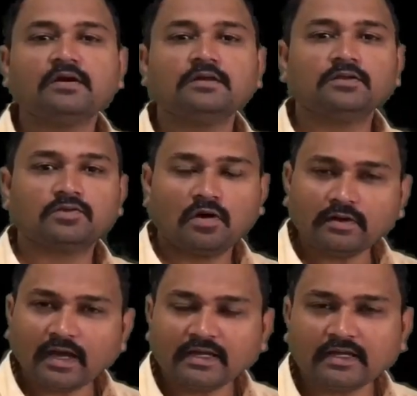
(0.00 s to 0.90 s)

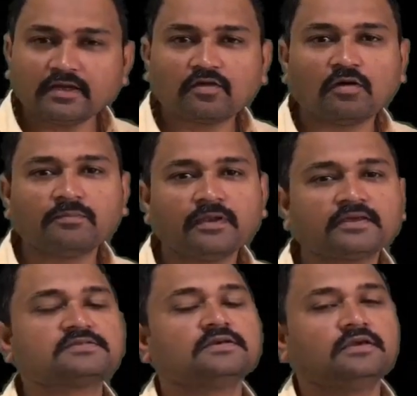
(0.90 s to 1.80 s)
Non-anionic
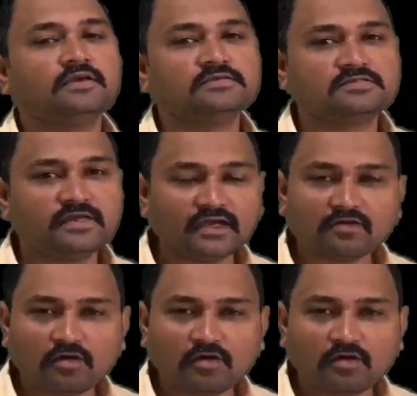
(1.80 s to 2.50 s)
complex is that